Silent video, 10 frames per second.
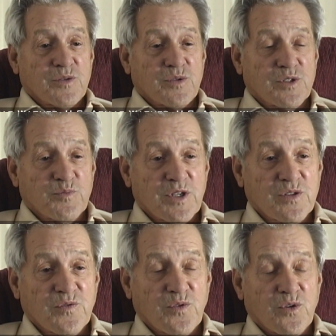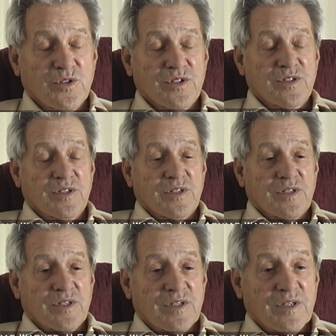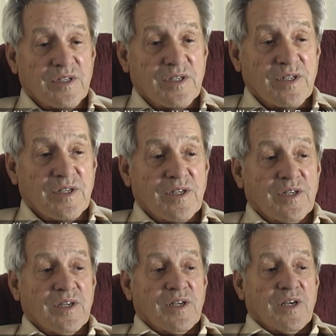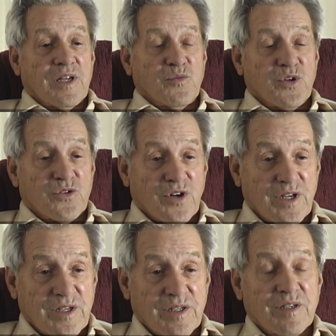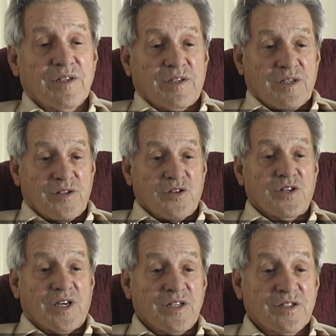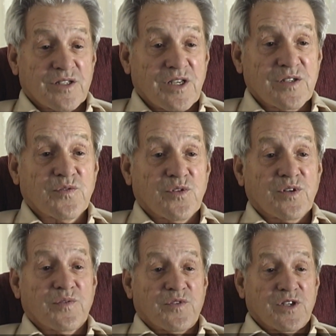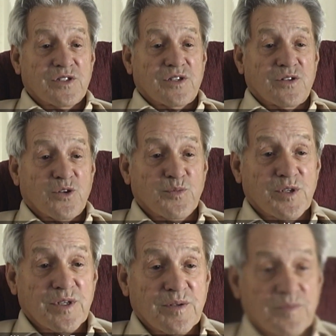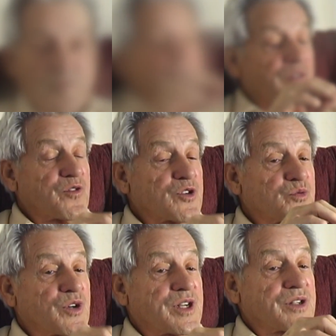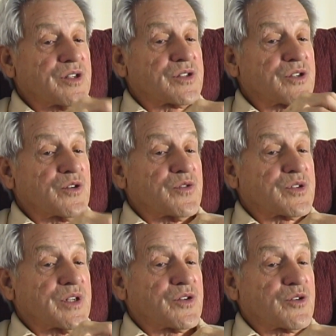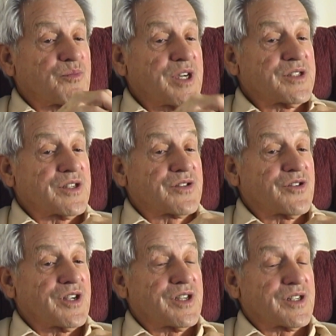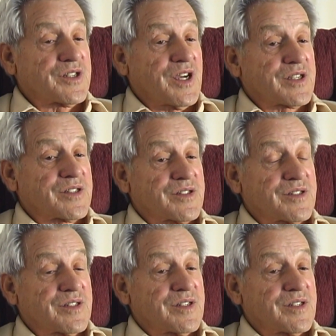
It was Special Forces. And we trained in the United States for the invasion of Normandy. When I first went into service and took basic training in Texas,